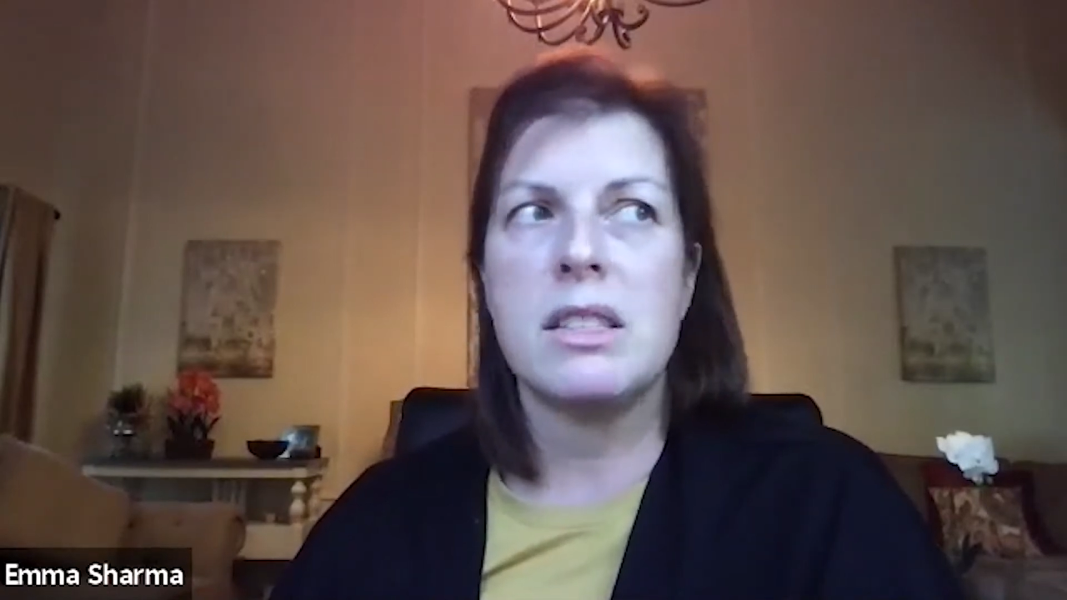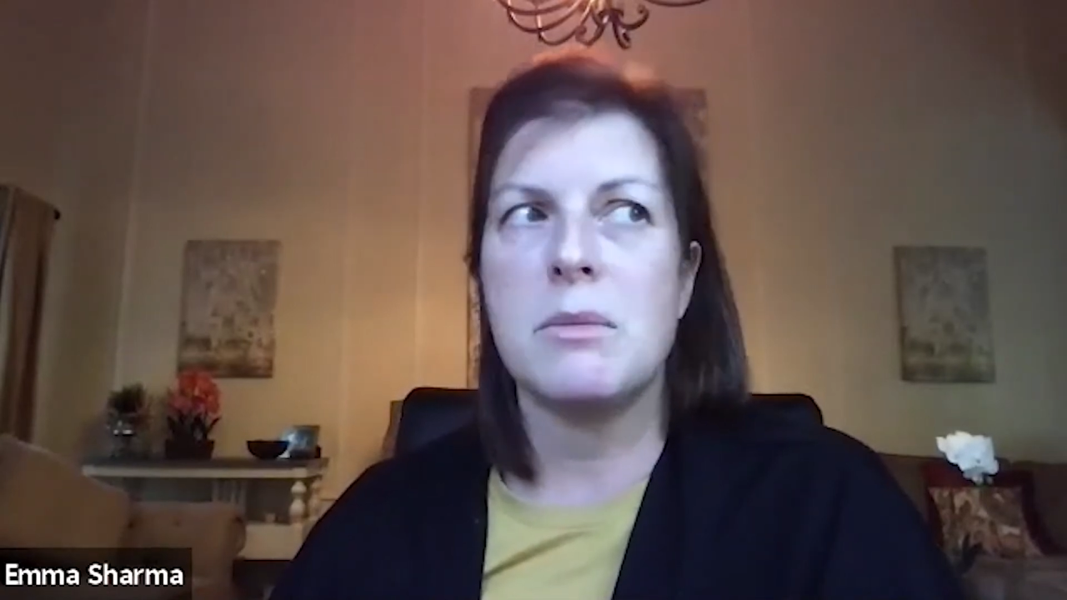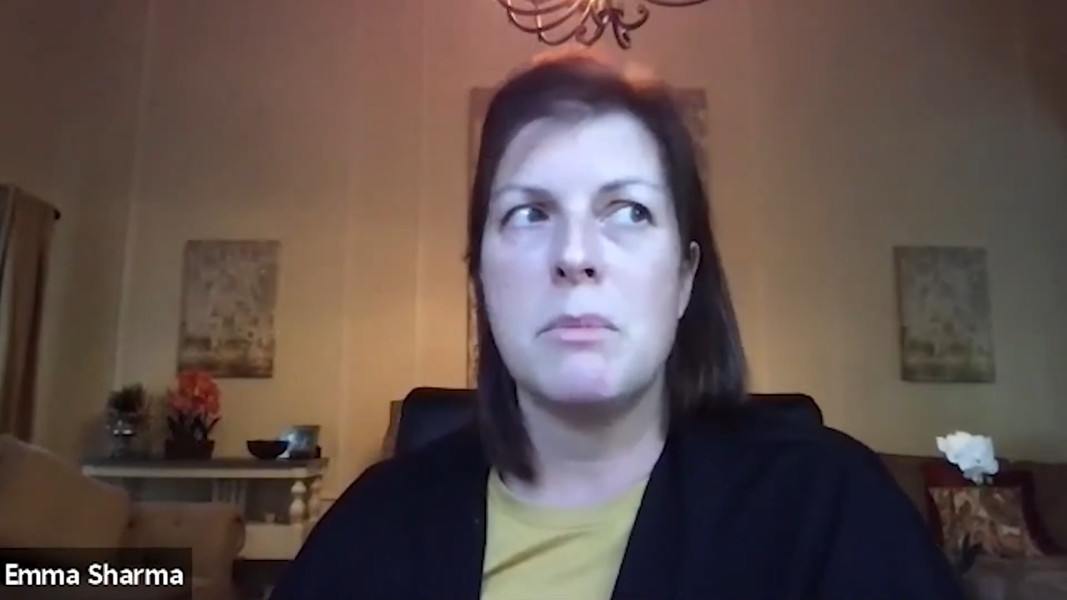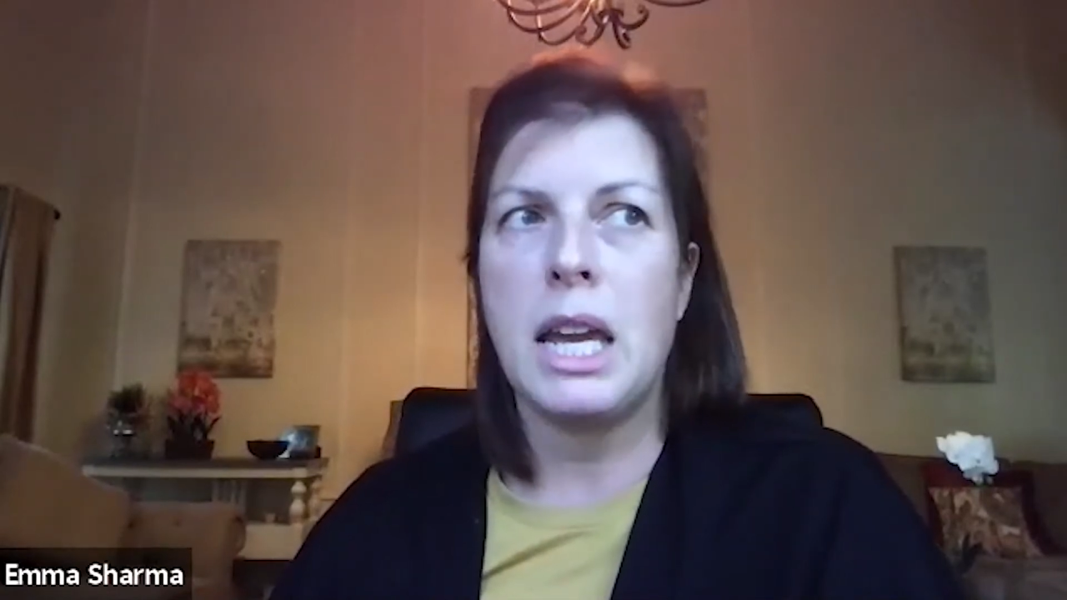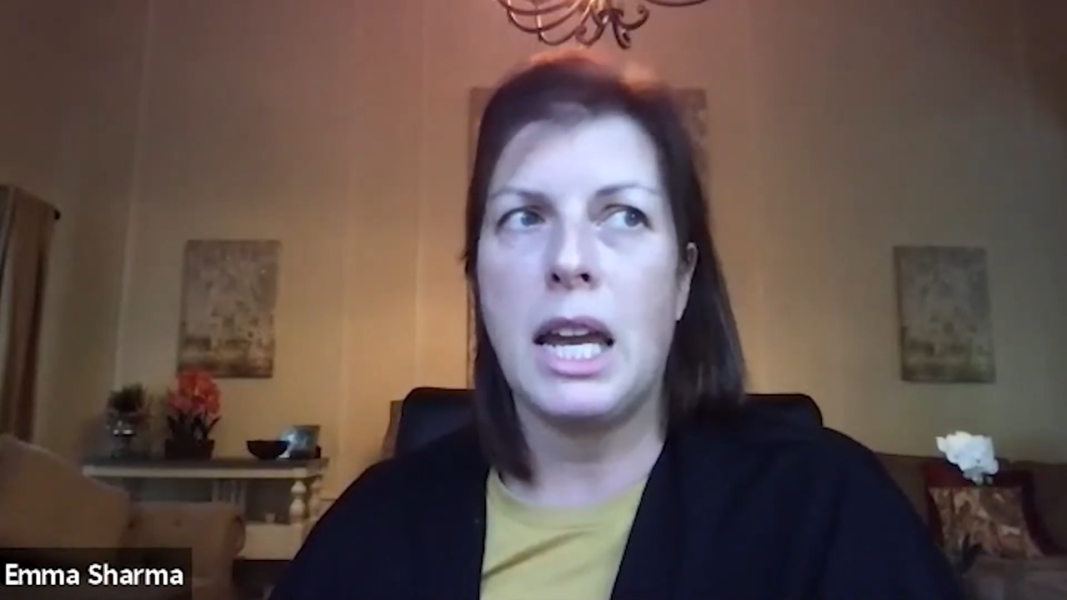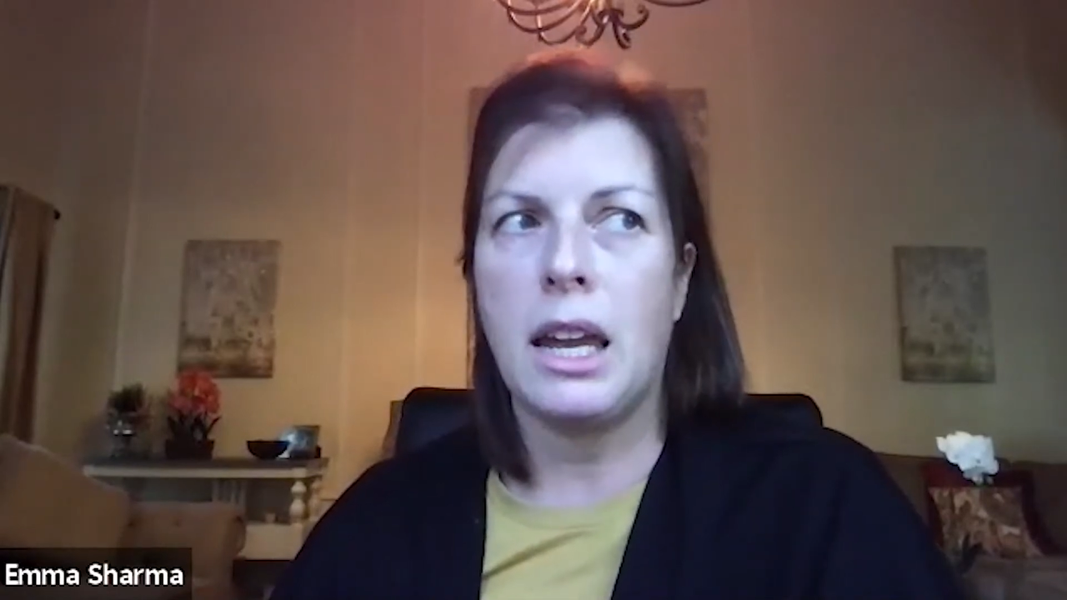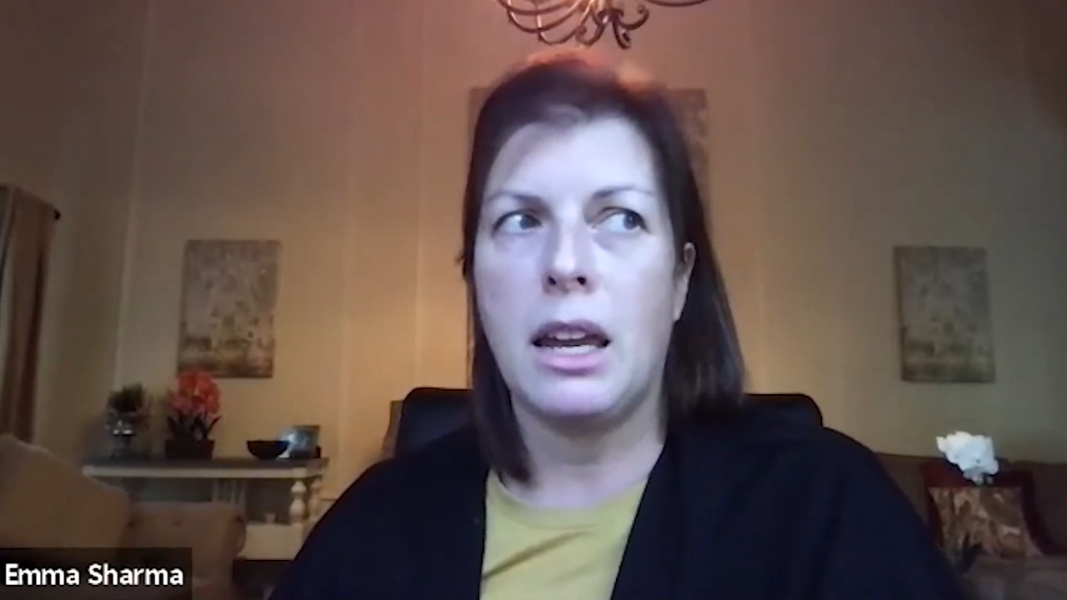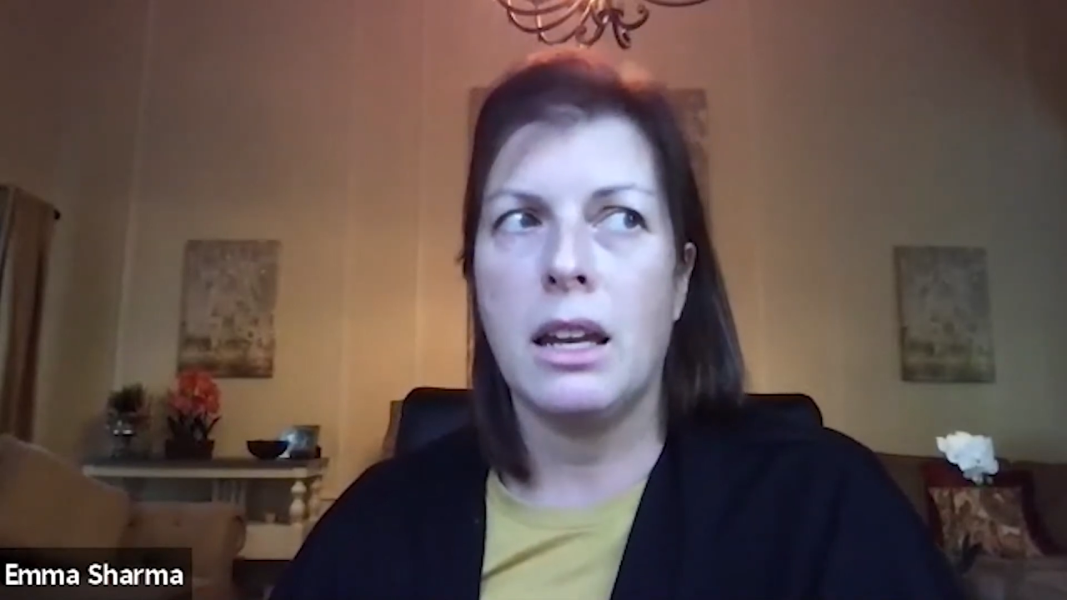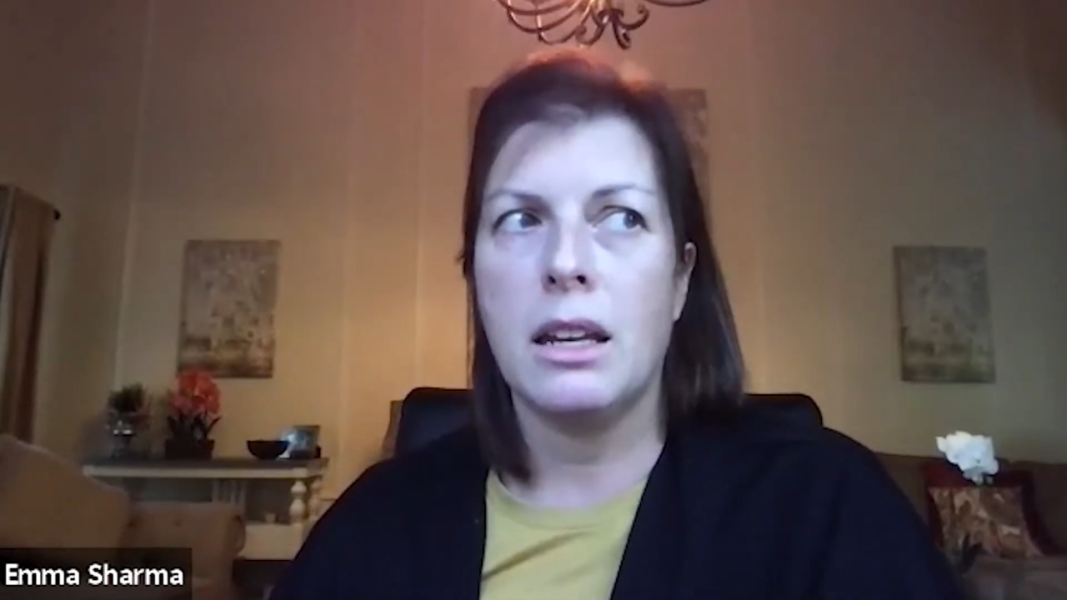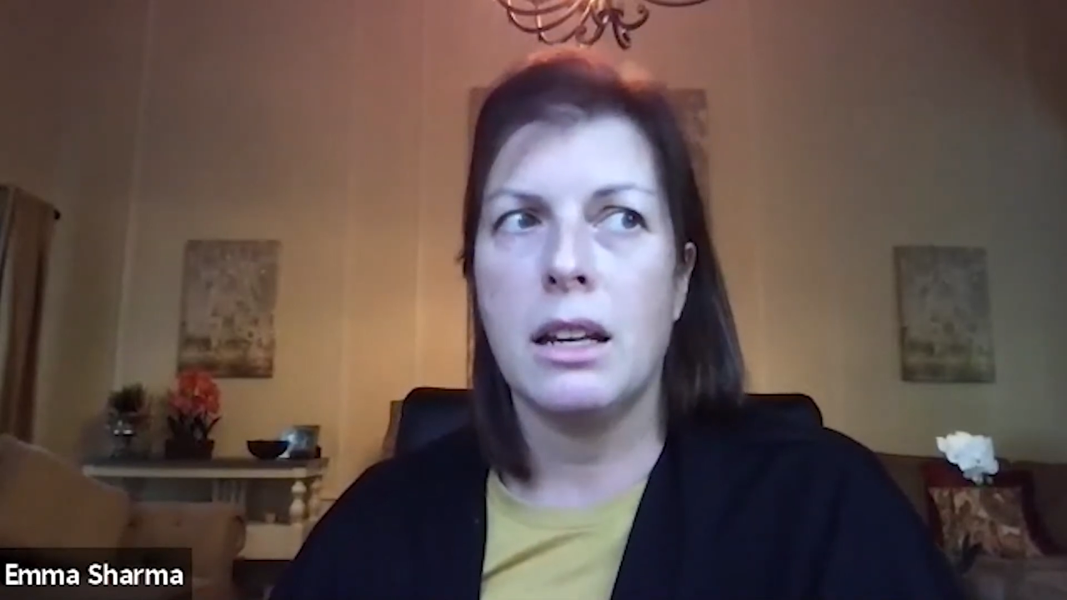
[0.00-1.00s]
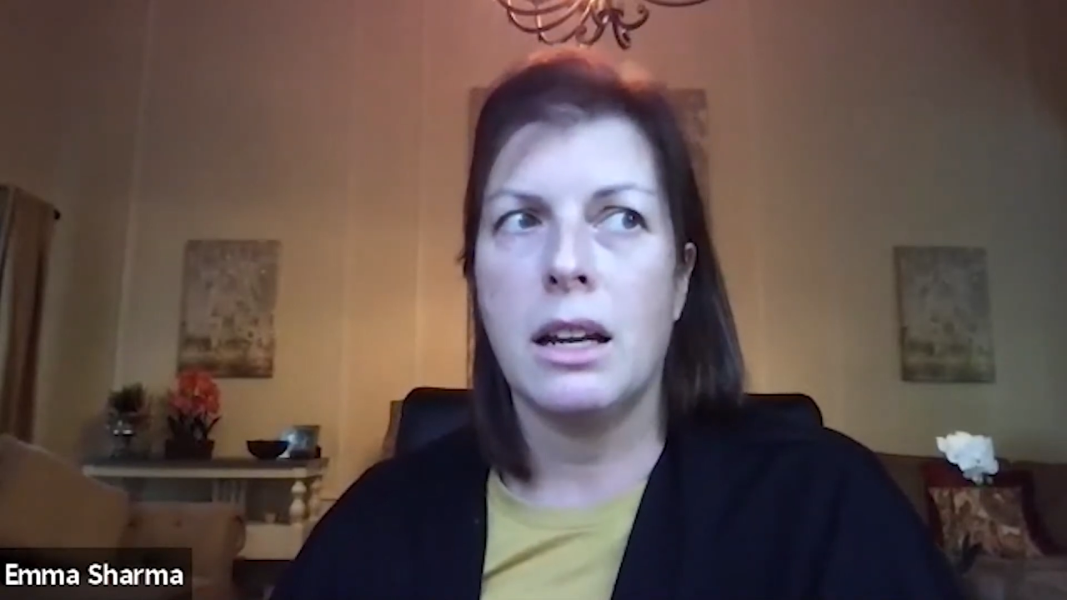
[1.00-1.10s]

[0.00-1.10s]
to me